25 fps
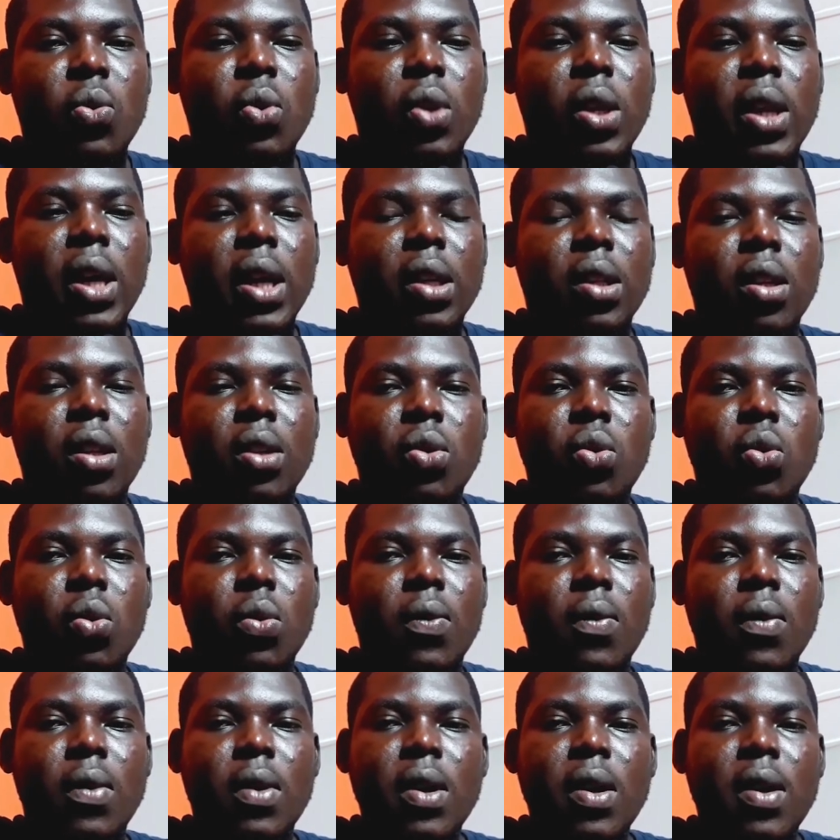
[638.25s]
So like they
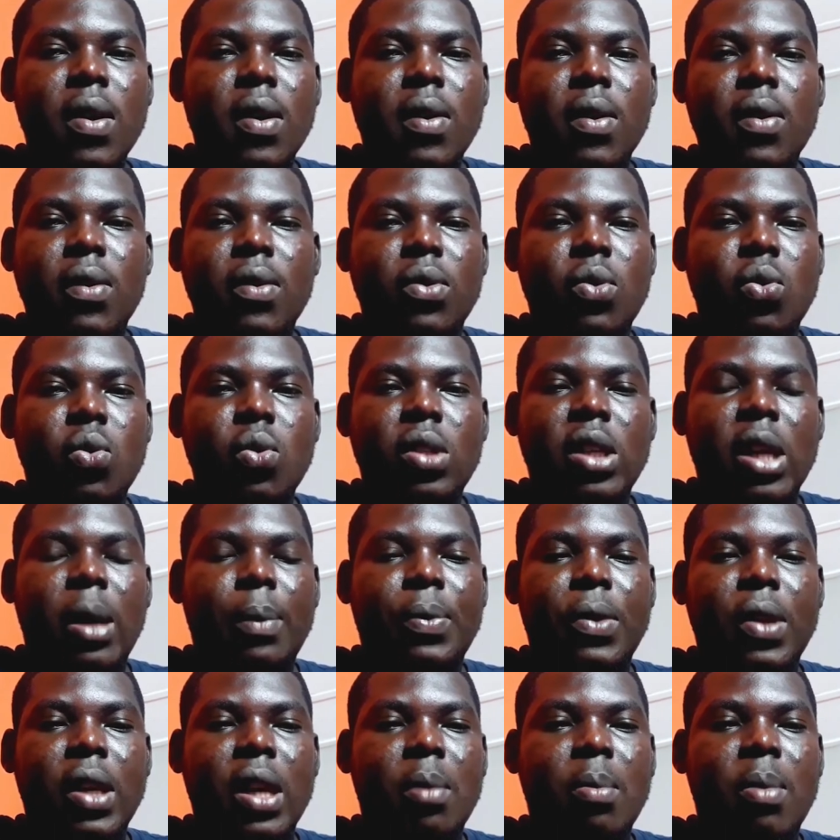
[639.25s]
should do
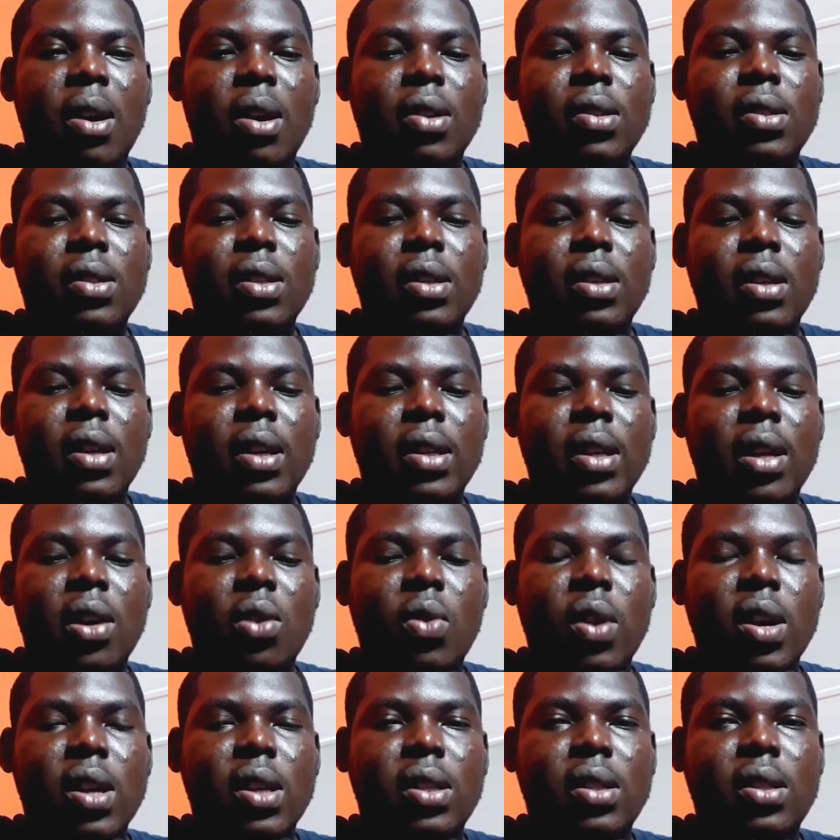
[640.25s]
something about it.
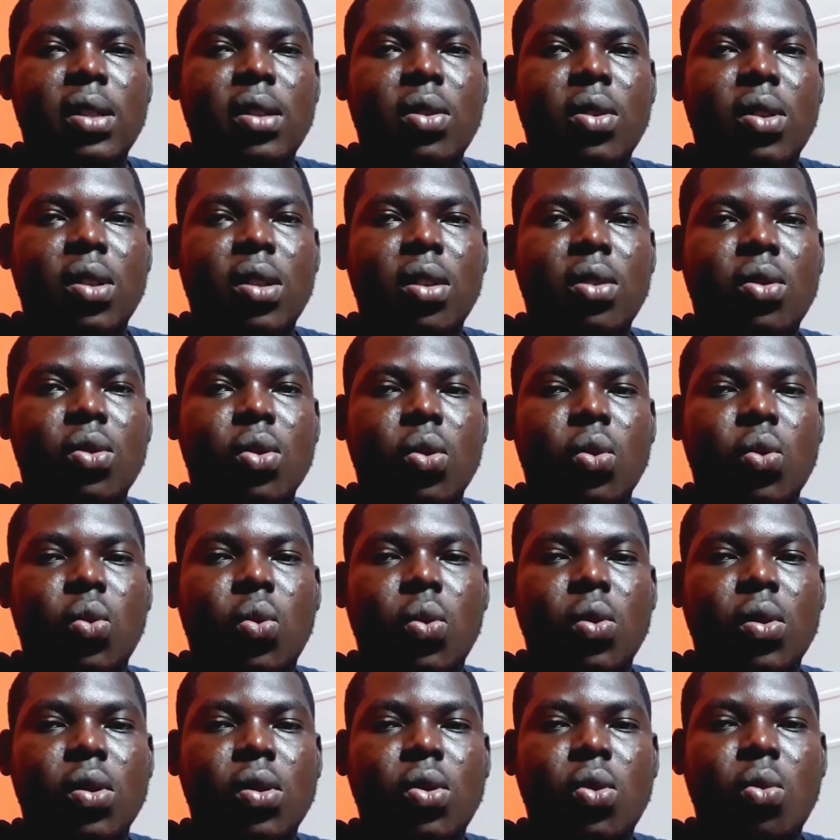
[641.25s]
Otherwise, she's
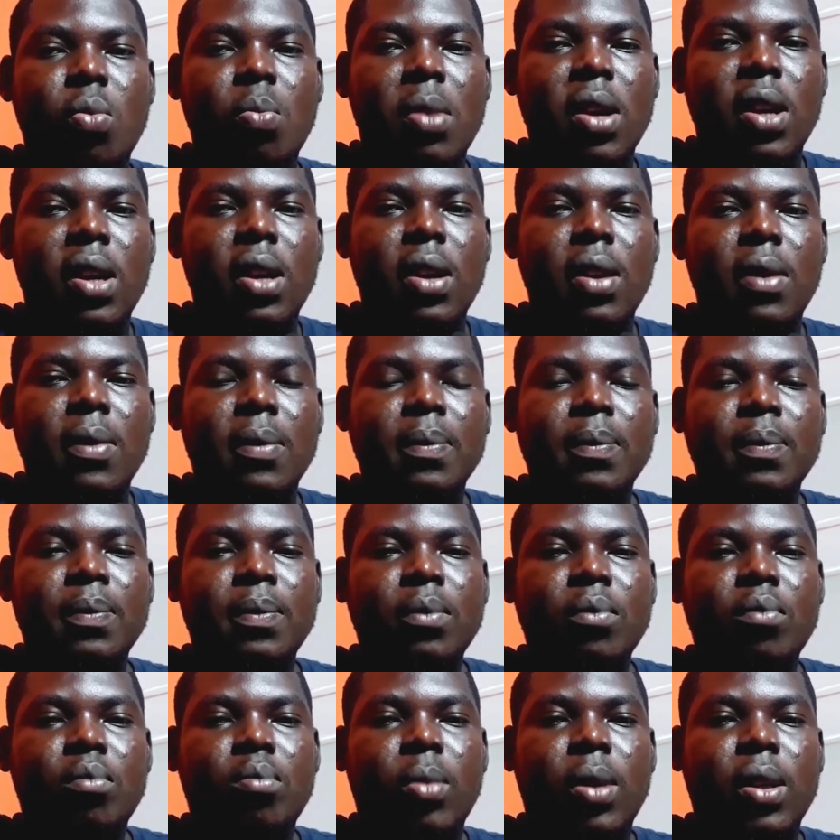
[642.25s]
not going to make it.
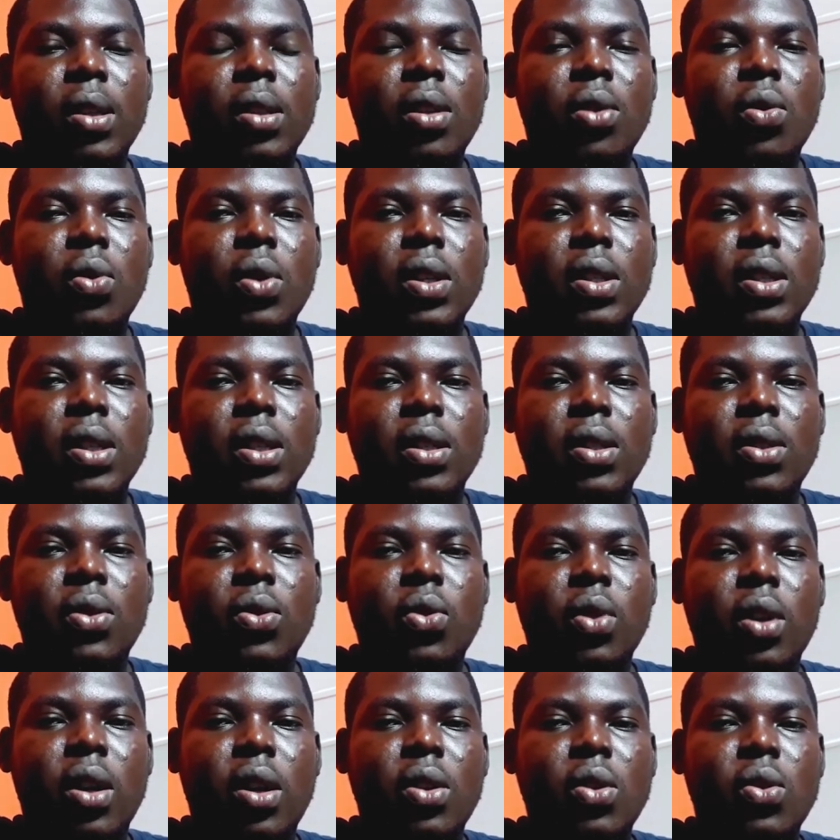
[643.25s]
But they were
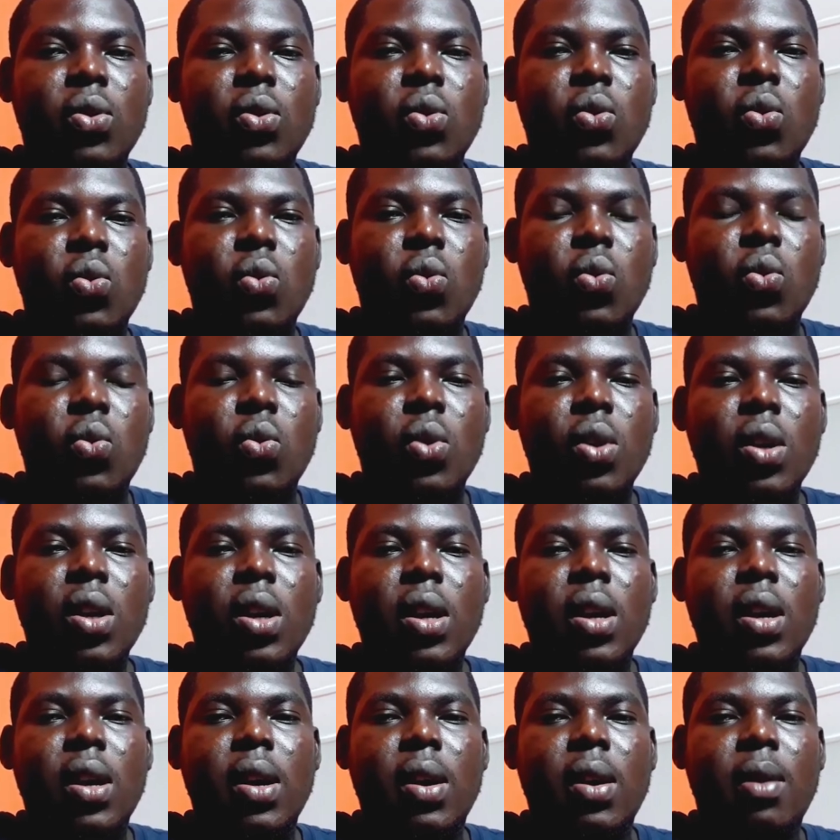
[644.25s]
just trying to
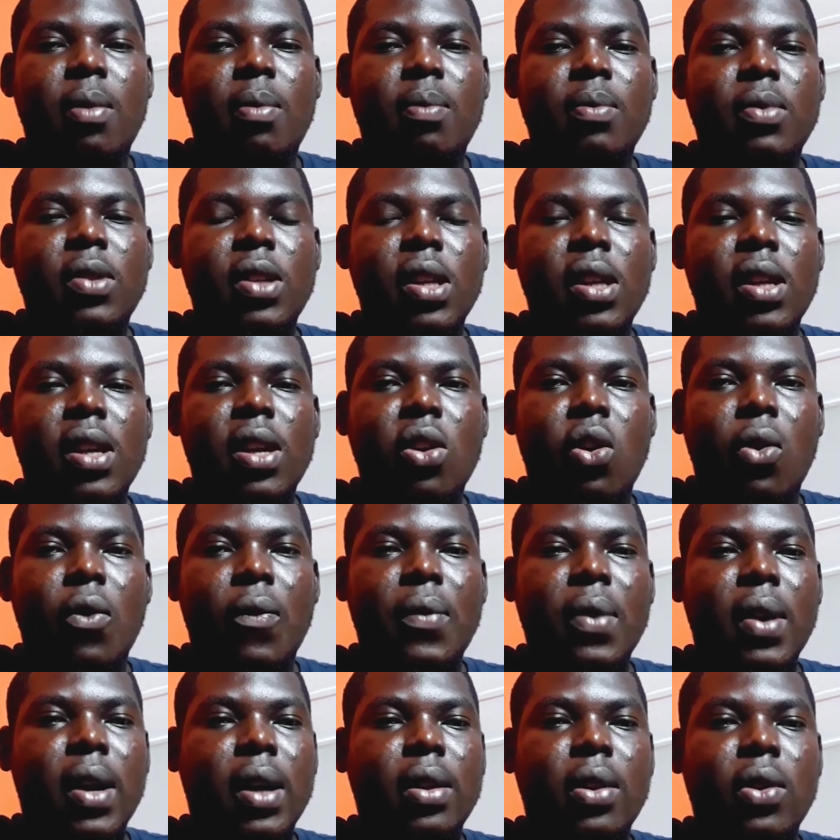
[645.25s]
take
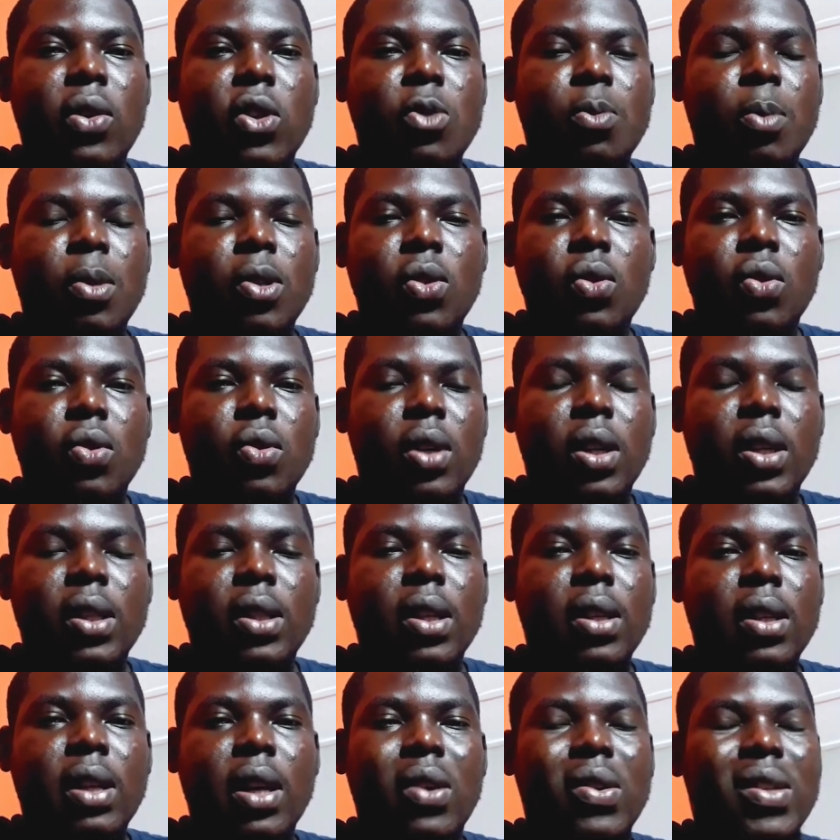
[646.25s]
care of her at the hospital.
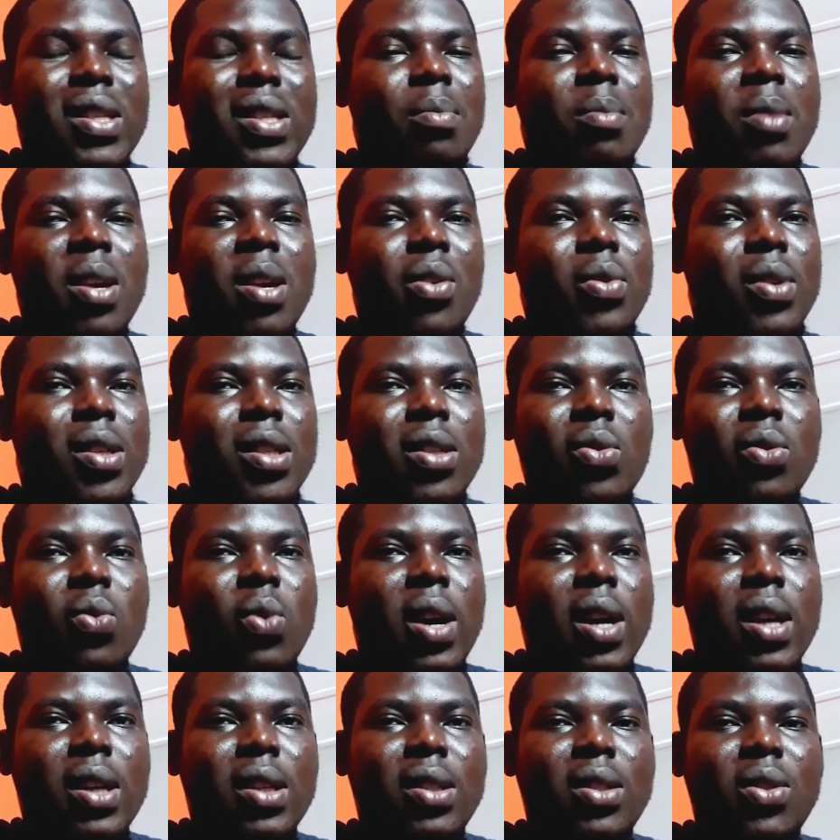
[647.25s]
I think that was the main
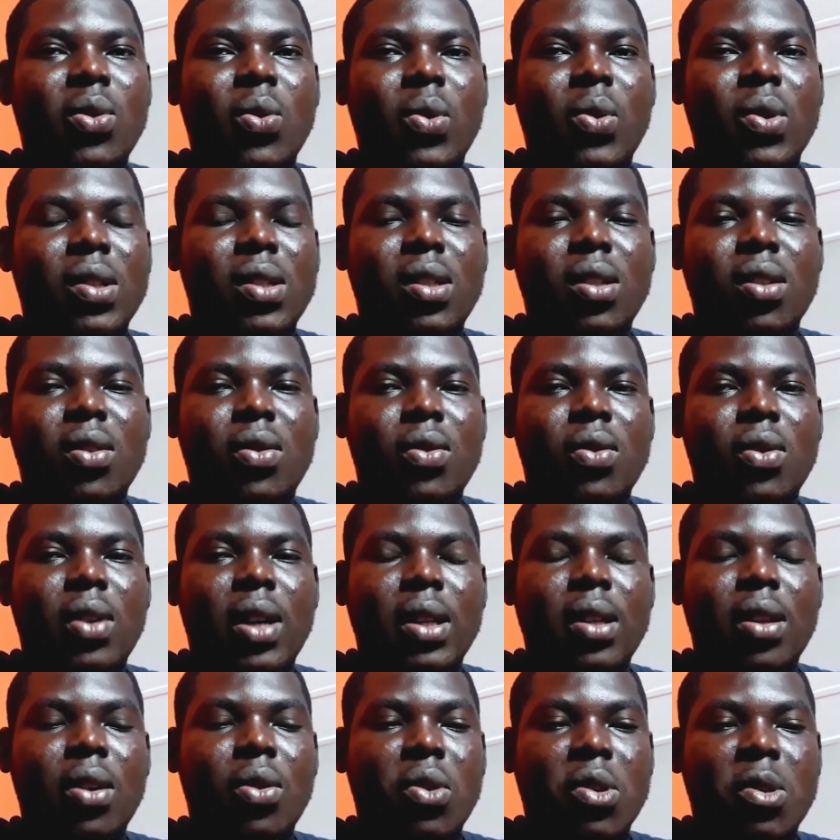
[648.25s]
reason why she was
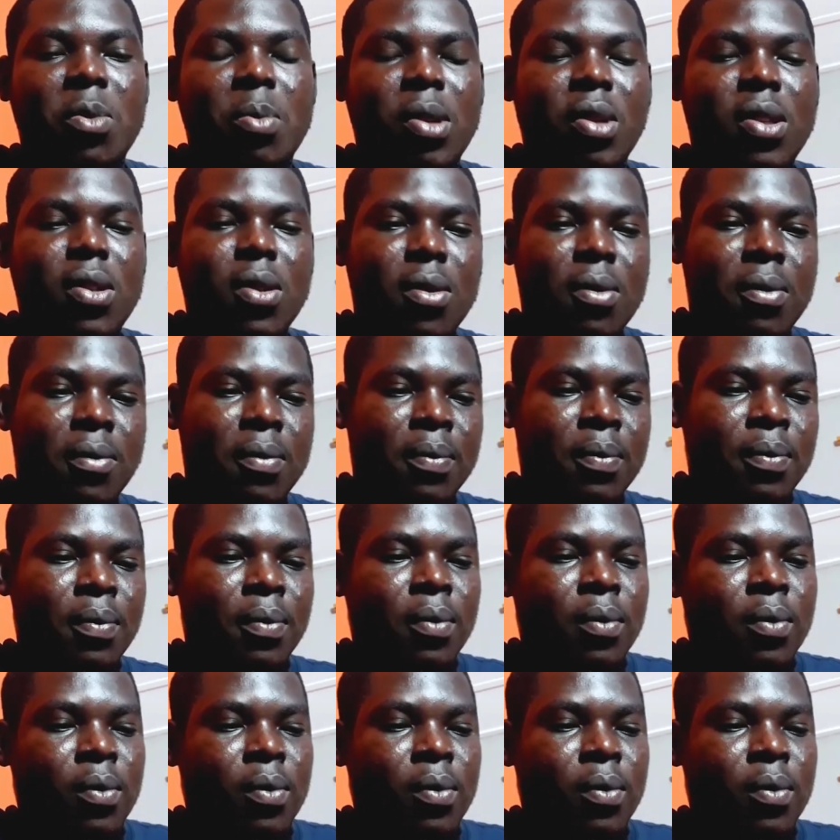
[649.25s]
still at the hospital.